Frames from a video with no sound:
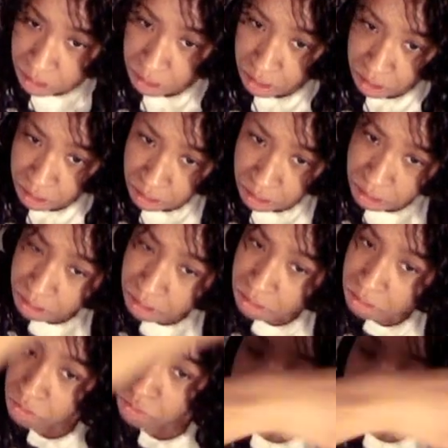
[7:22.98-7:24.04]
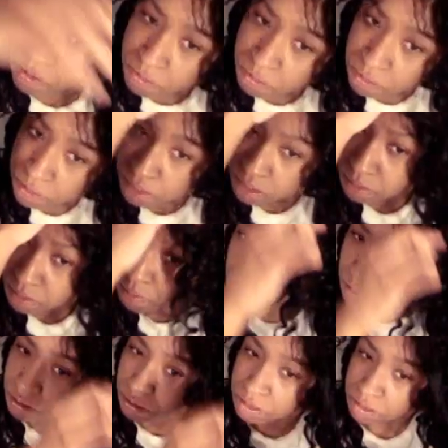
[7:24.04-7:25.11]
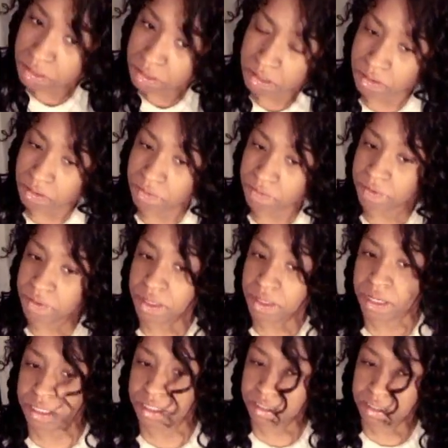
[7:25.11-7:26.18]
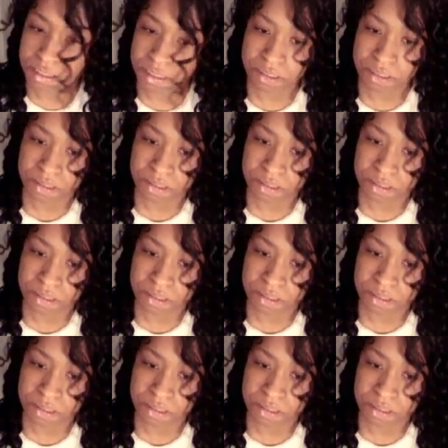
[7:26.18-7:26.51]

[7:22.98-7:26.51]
And throw this part over that.